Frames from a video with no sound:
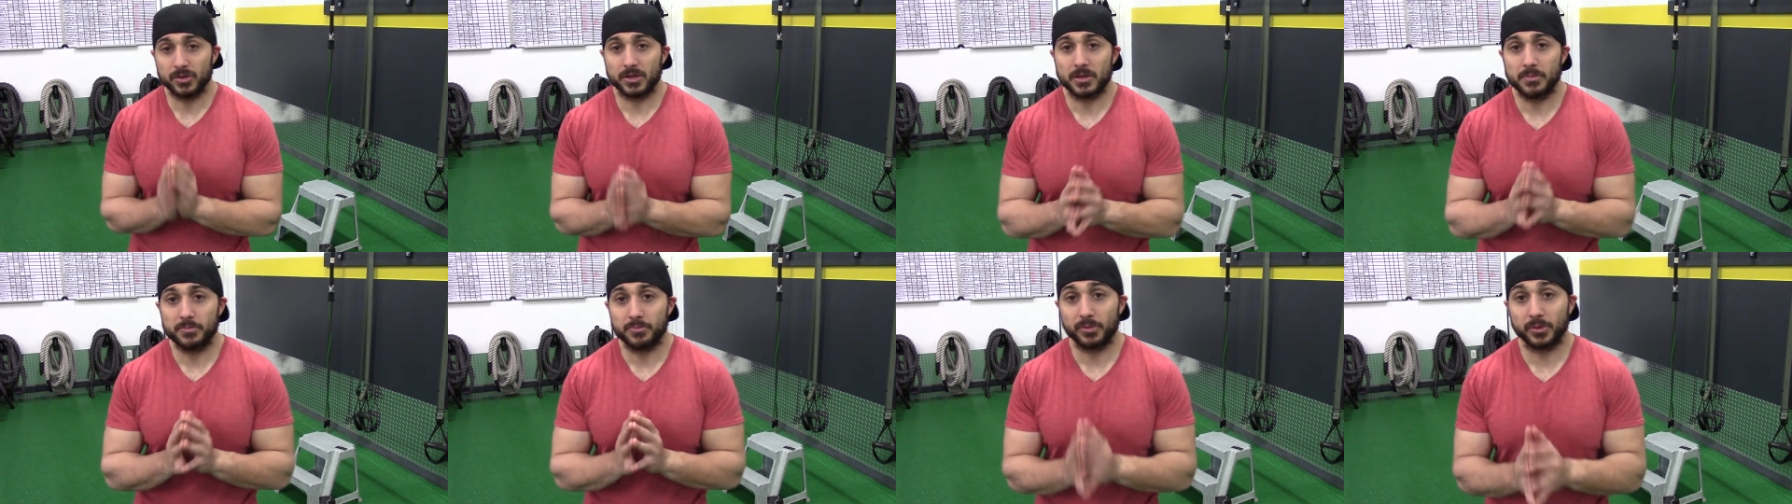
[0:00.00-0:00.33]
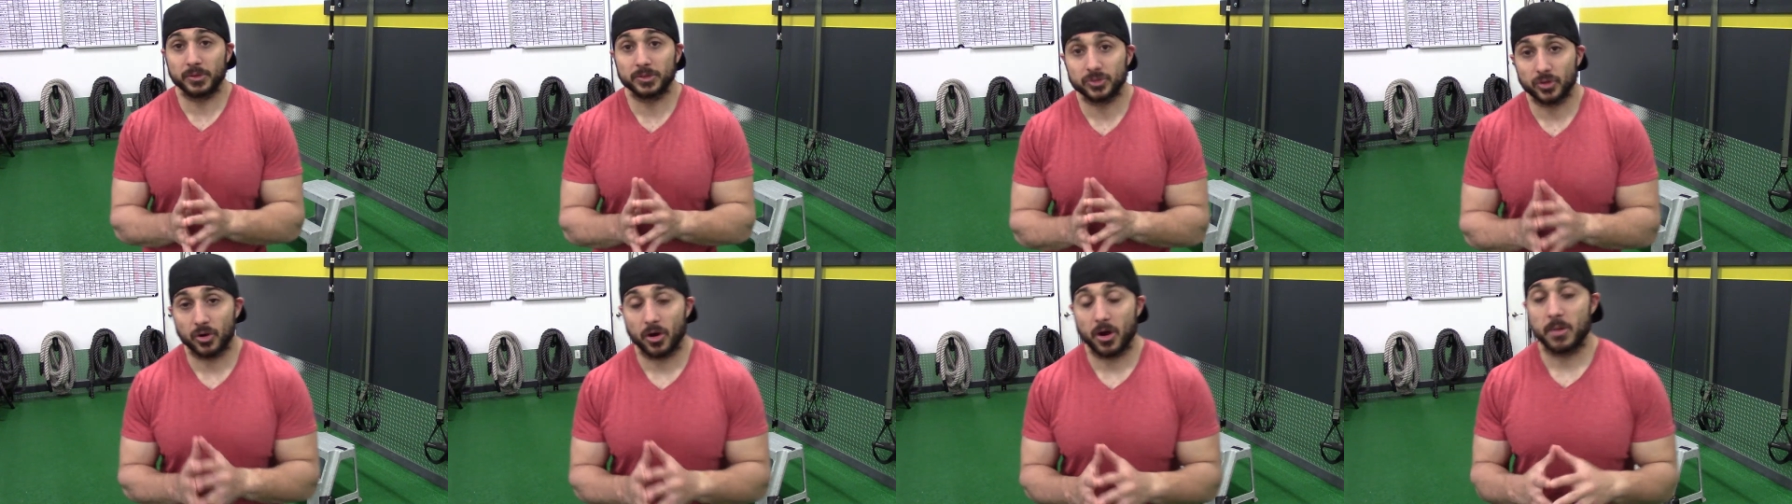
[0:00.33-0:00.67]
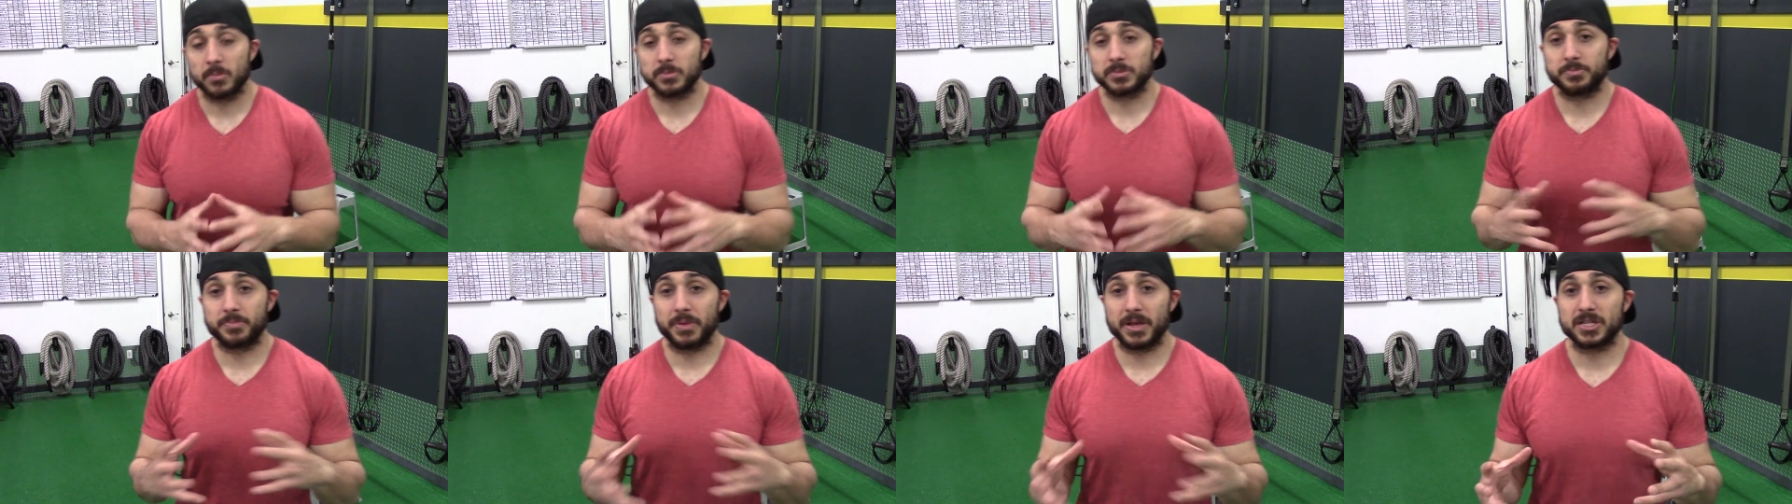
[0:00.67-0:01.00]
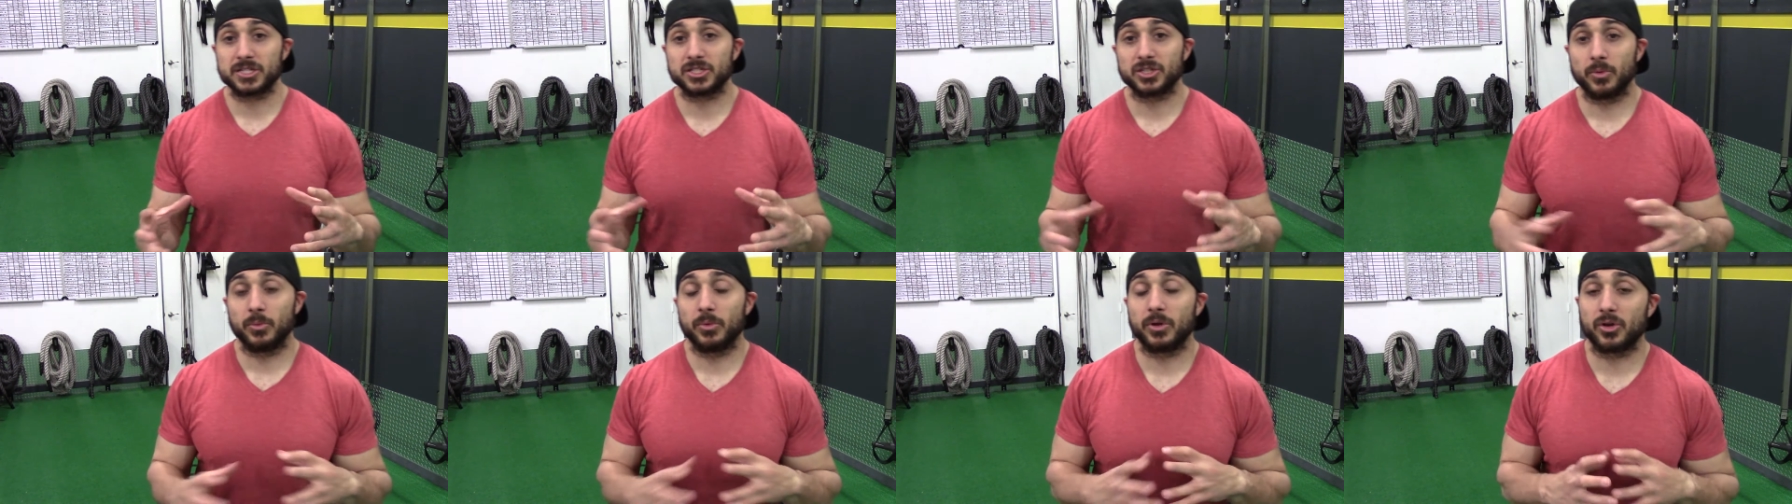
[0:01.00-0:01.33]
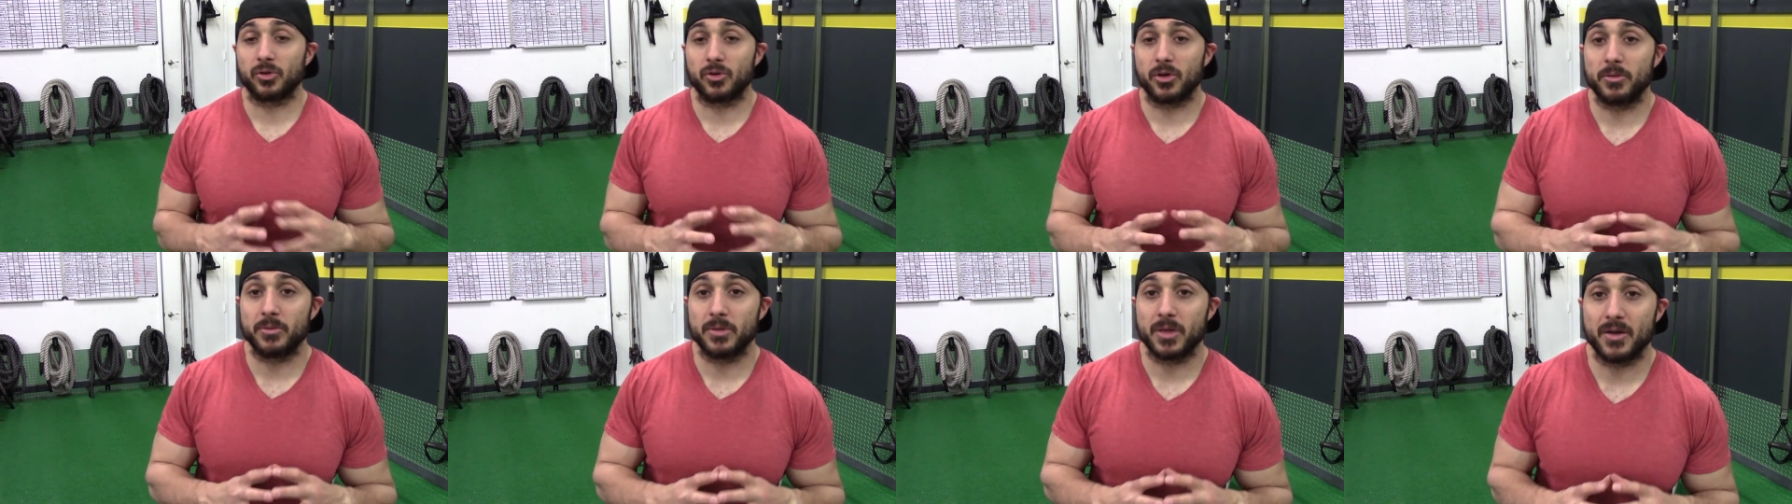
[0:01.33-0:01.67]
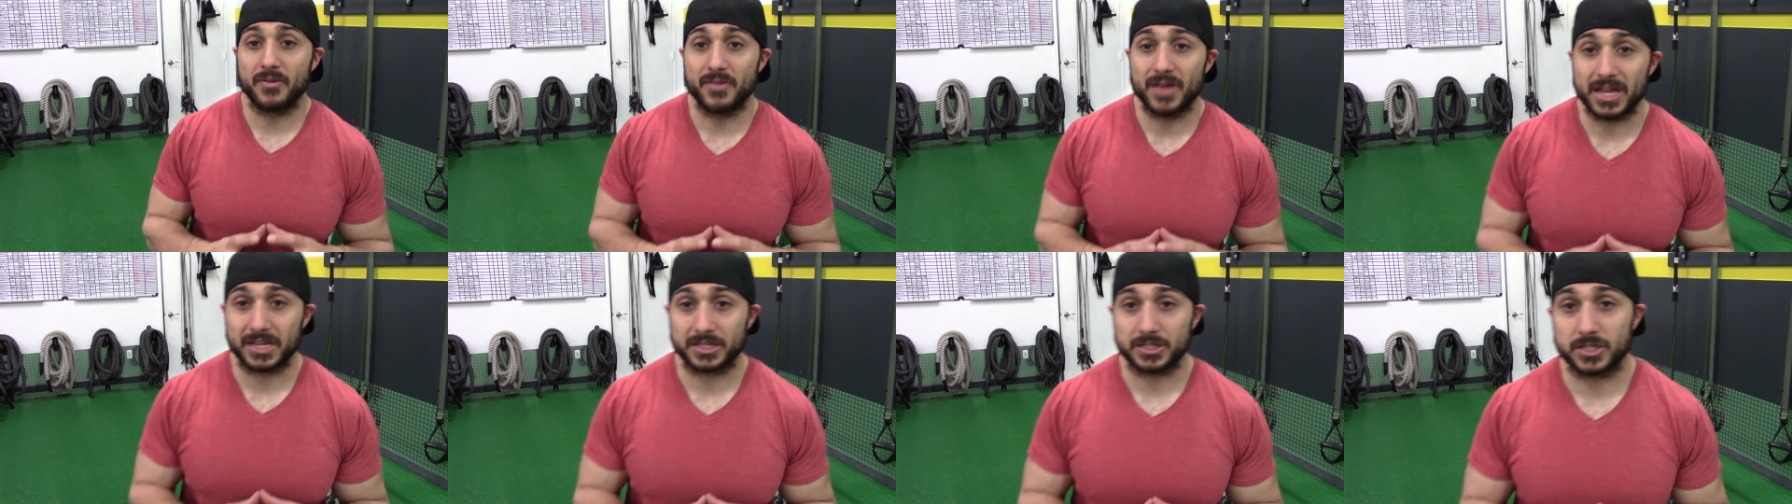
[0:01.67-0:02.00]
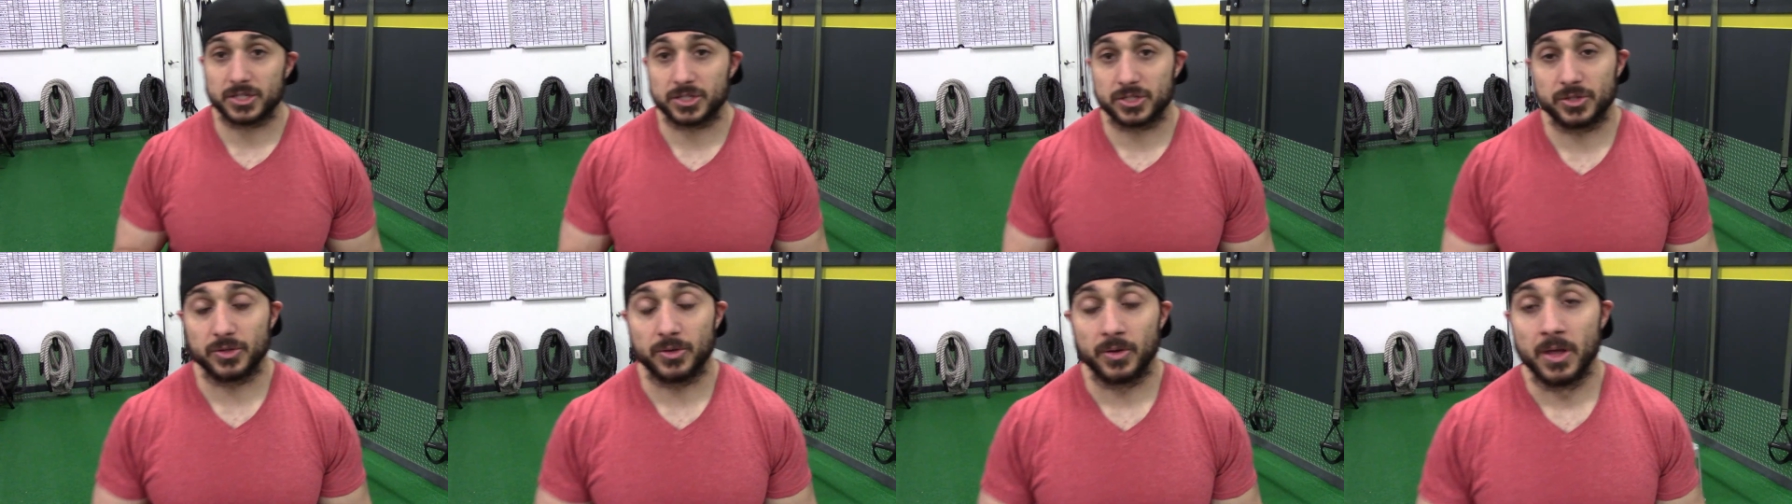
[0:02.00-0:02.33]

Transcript: can build your arms based on what equipment you have access to.